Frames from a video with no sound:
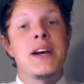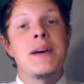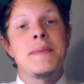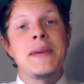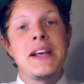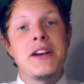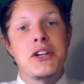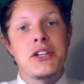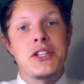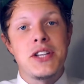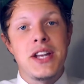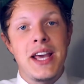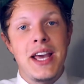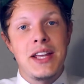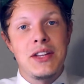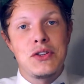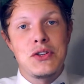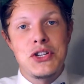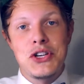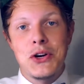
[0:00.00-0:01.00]
But I'm here
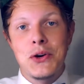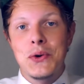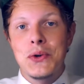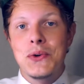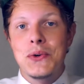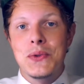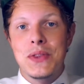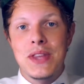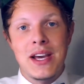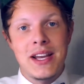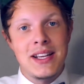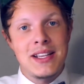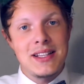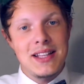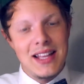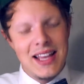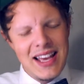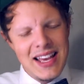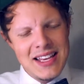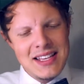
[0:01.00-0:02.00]
today to show you that
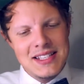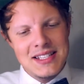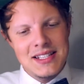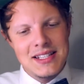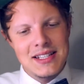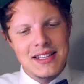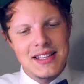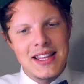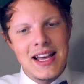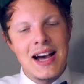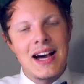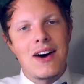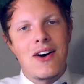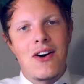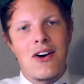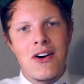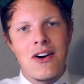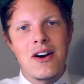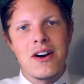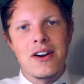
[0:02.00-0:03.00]
it isn't that
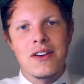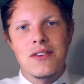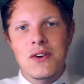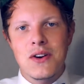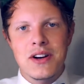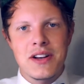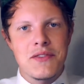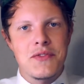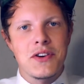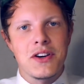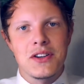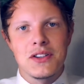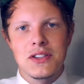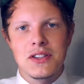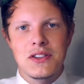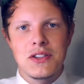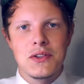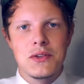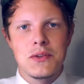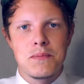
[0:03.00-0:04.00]
hard or
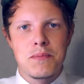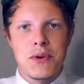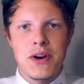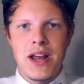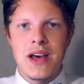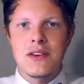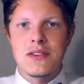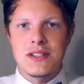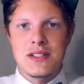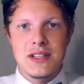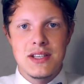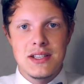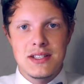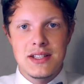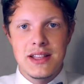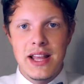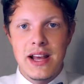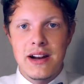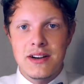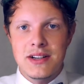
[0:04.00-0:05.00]
difficult to pronounce
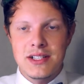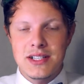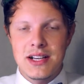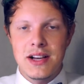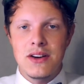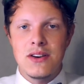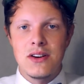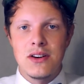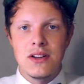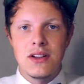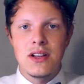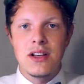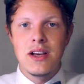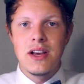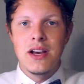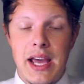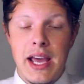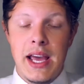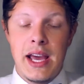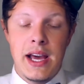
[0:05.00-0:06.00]
these letters at all.
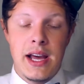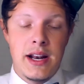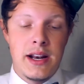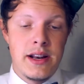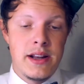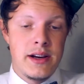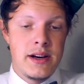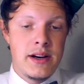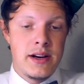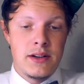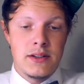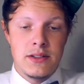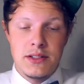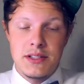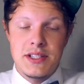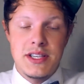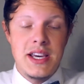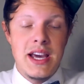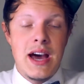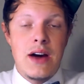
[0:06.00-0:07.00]
And
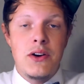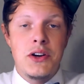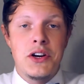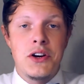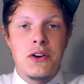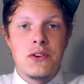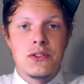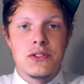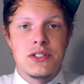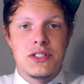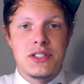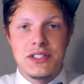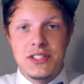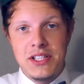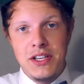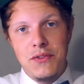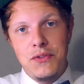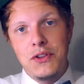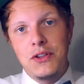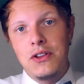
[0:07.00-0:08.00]
we'll see how it goes,
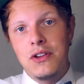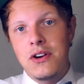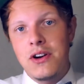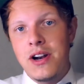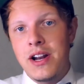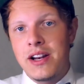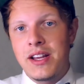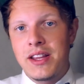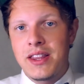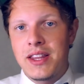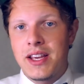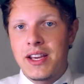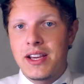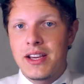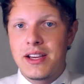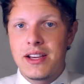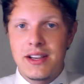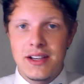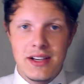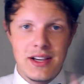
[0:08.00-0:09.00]
see if you learn
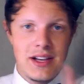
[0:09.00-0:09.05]
anything.